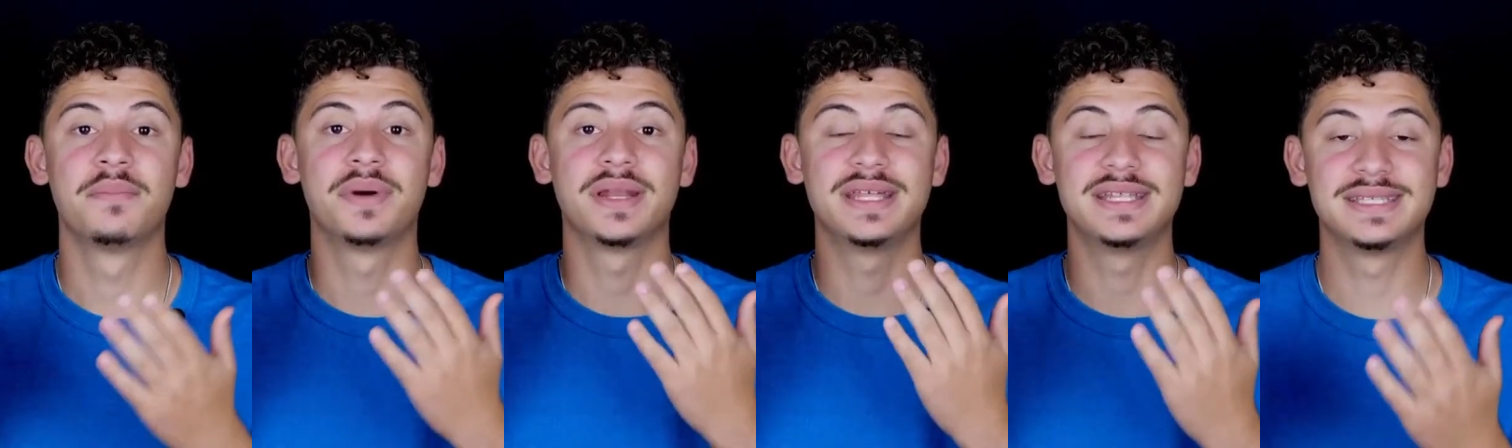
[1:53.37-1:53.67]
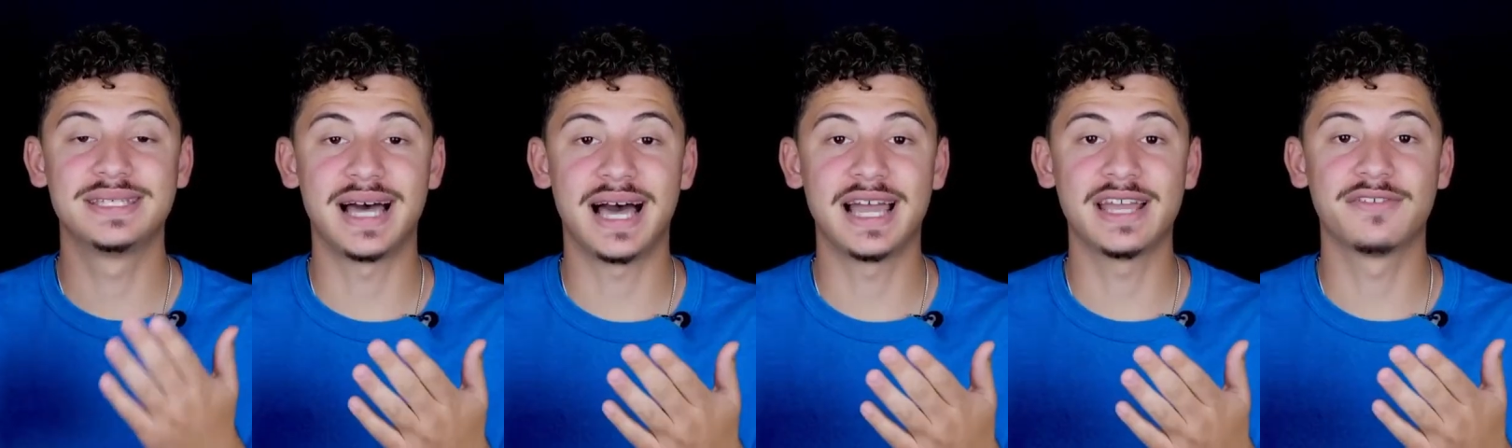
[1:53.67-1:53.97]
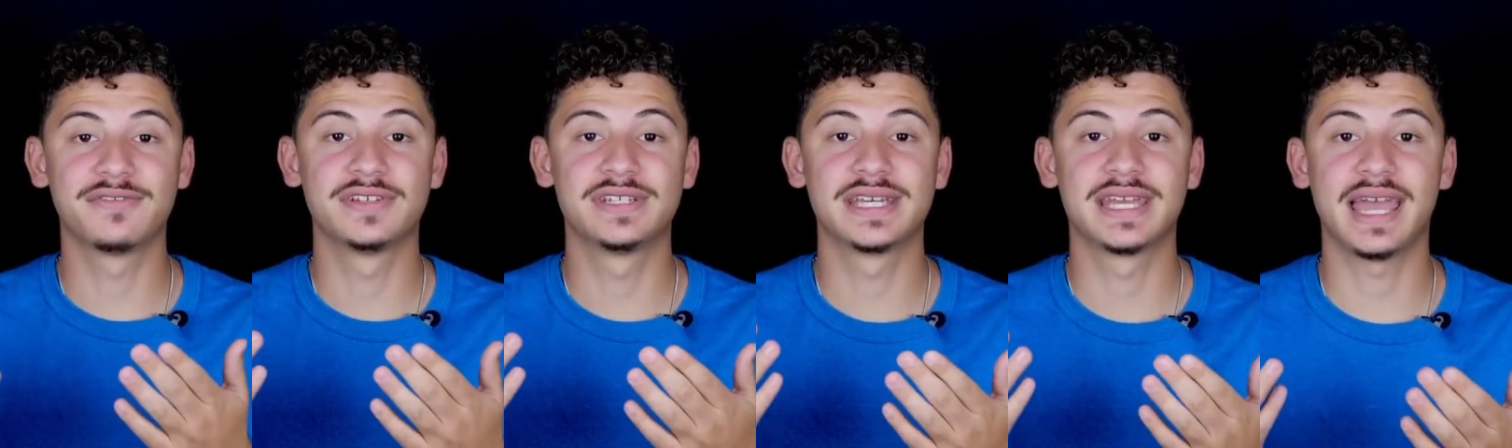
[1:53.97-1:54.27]
but he
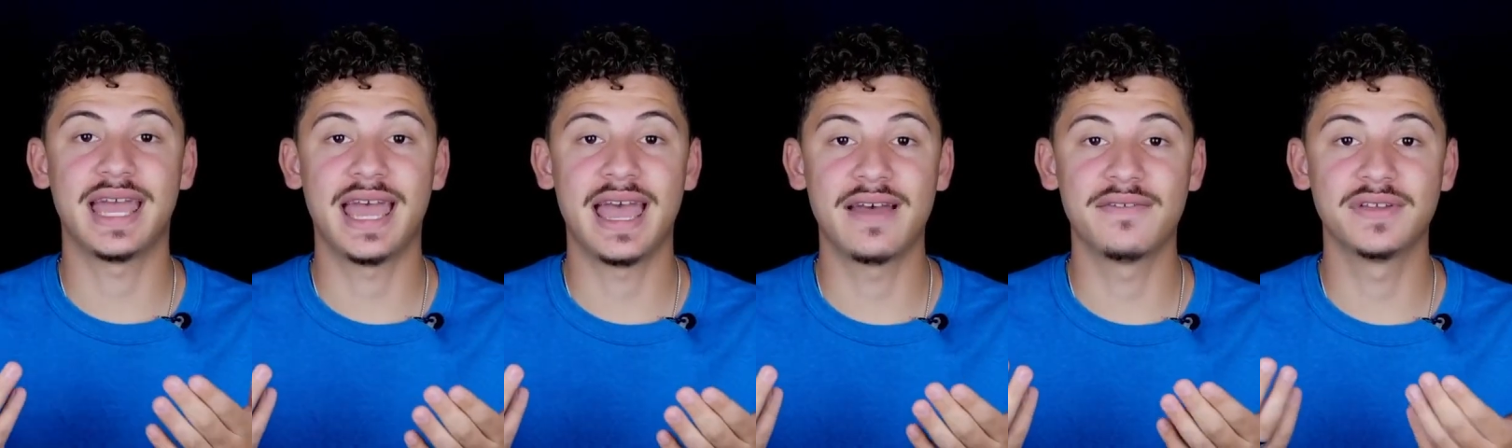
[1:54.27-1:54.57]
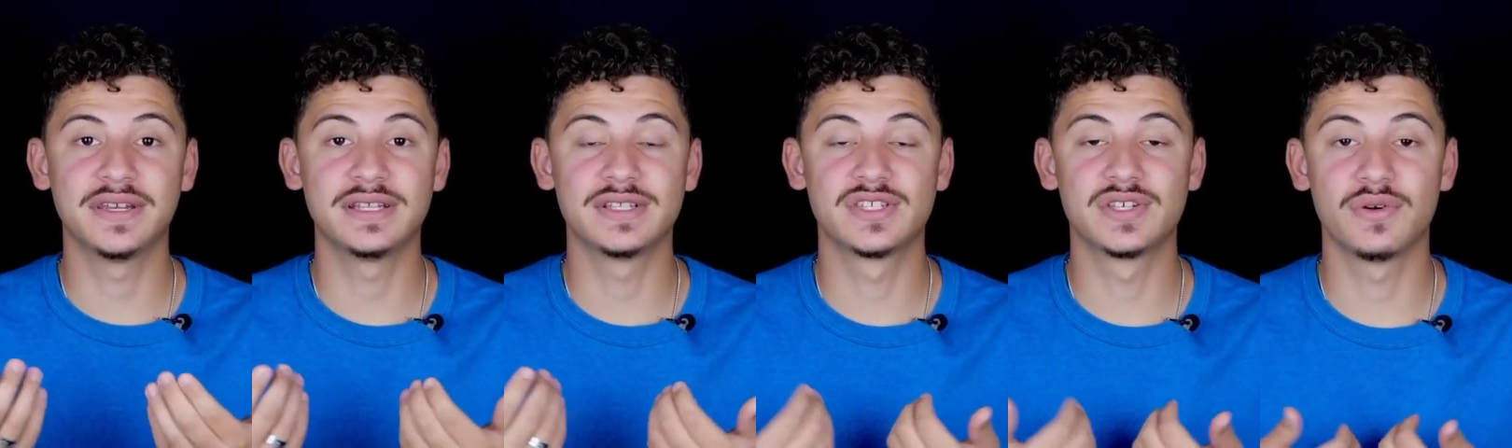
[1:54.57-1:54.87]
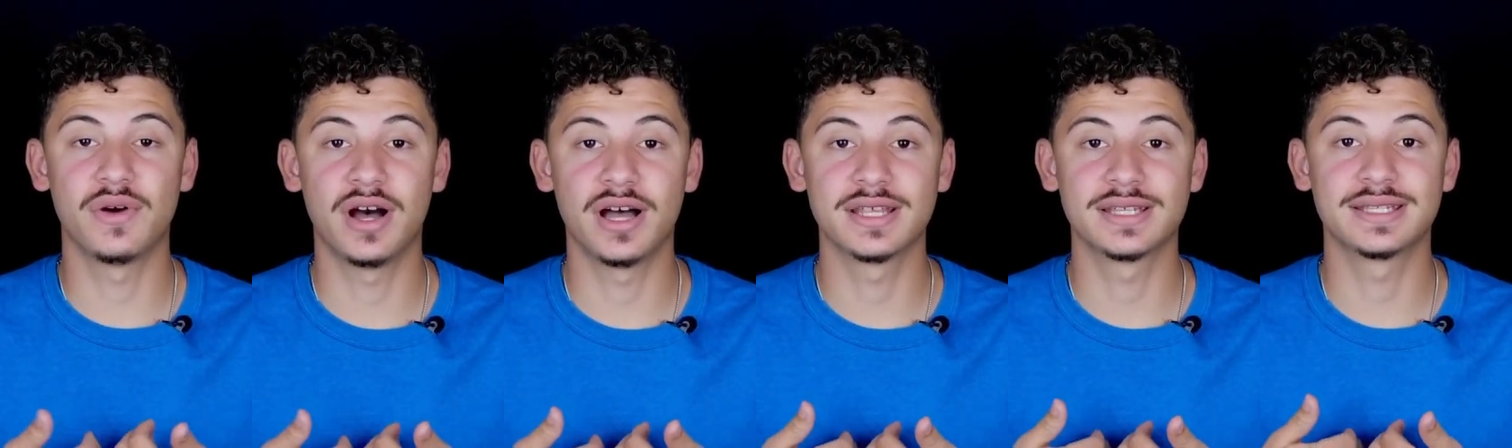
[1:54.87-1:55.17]
died to get heaven into
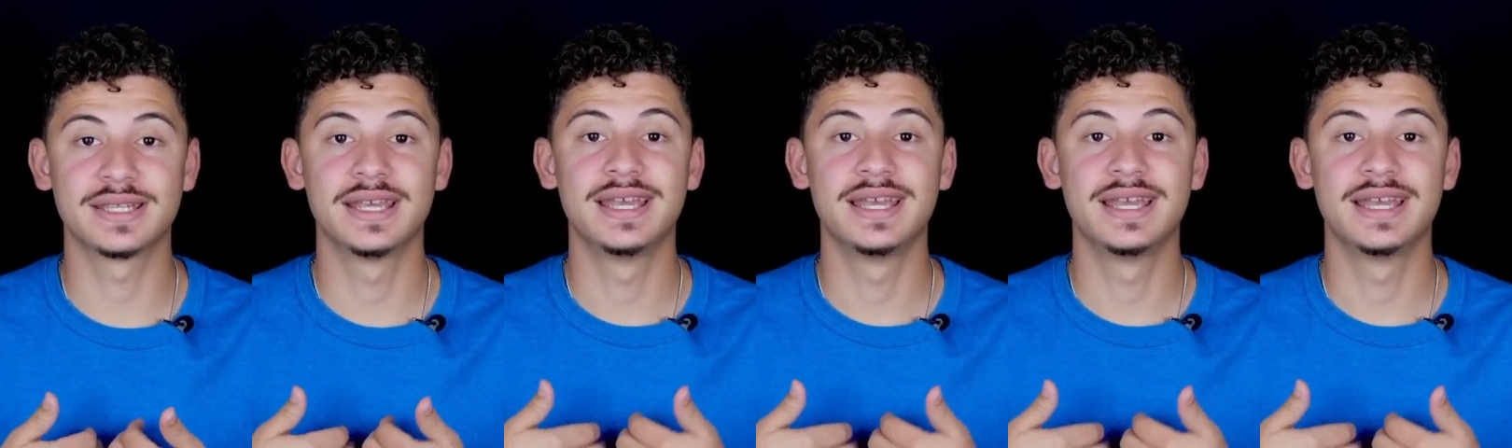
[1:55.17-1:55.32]
us.